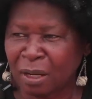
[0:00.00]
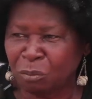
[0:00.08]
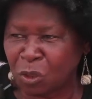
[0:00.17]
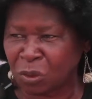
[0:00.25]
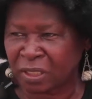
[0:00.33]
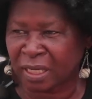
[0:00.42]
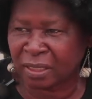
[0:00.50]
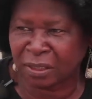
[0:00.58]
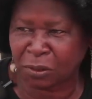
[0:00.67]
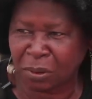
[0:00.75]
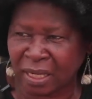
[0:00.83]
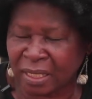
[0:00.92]
them those
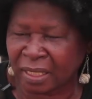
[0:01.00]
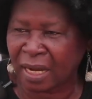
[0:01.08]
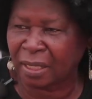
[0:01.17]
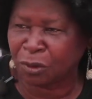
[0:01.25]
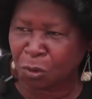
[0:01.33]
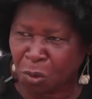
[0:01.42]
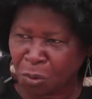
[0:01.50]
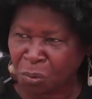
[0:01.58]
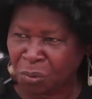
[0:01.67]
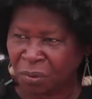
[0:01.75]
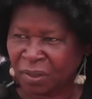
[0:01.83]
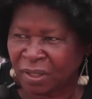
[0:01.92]
gates so that they can
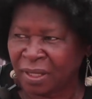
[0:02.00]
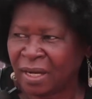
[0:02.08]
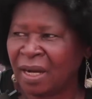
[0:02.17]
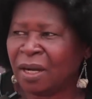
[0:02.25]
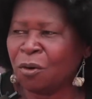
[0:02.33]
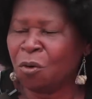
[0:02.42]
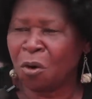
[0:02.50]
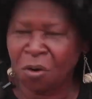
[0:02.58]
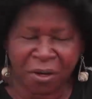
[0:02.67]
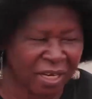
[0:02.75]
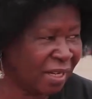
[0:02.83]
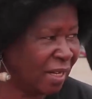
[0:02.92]
go
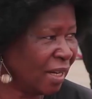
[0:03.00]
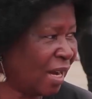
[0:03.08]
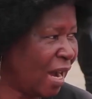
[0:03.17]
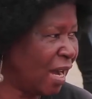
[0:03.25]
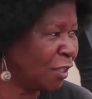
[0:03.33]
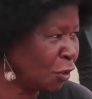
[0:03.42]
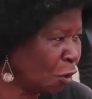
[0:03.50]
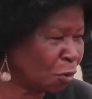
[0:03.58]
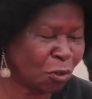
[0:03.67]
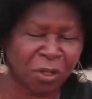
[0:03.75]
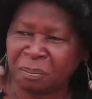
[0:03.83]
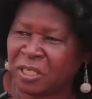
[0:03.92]
in and
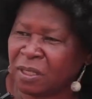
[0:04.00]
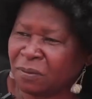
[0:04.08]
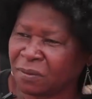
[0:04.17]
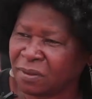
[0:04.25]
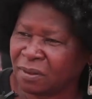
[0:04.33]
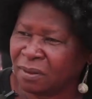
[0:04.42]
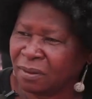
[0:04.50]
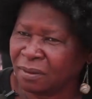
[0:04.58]
talk to themselves.